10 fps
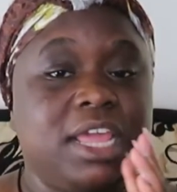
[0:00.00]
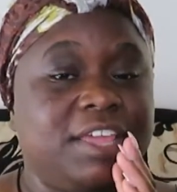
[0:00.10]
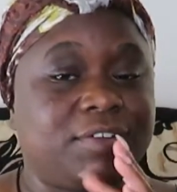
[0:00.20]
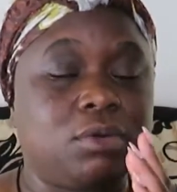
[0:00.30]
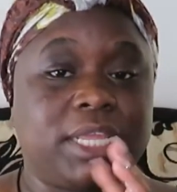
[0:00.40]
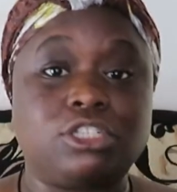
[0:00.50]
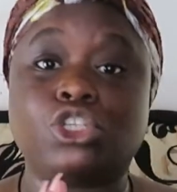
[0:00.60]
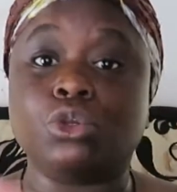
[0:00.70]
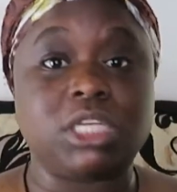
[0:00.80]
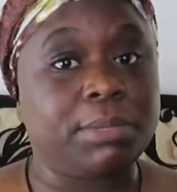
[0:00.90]
if I don't get
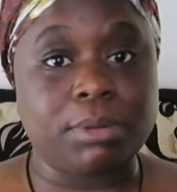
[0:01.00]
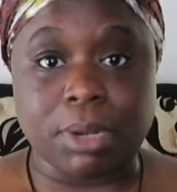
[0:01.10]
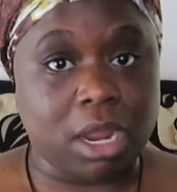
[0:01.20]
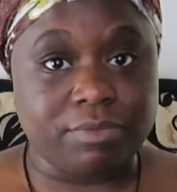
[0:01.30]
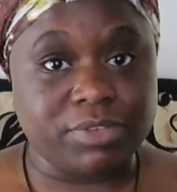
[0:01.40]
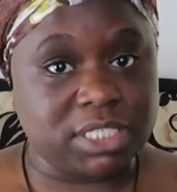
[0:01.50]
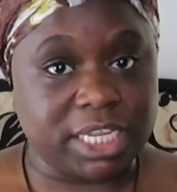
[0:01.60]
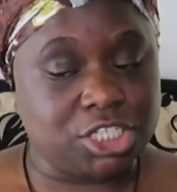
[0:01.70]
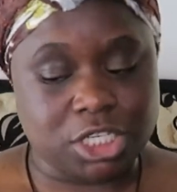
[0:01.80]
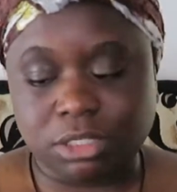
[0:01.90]
too deep in my
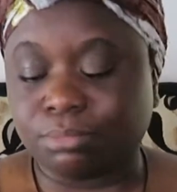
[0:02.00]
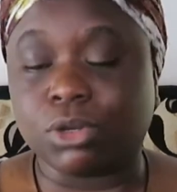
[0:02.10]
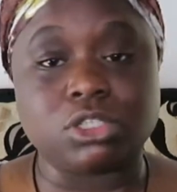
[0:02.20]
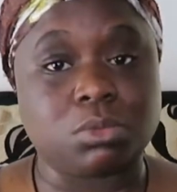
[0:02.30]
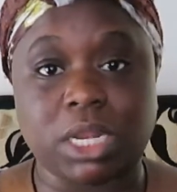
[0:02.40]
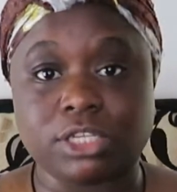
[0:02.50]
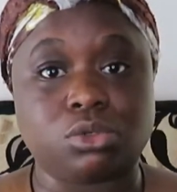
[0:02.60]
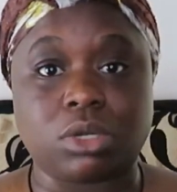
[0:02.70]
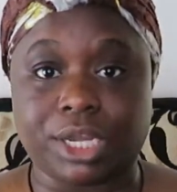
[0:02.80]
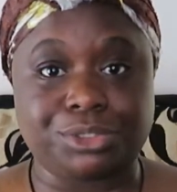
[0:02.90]
conversation because when I
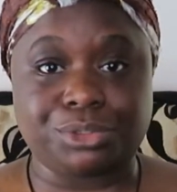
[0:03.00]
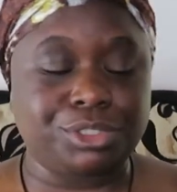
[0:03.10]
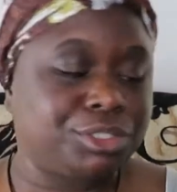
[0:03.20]
talk, I talk.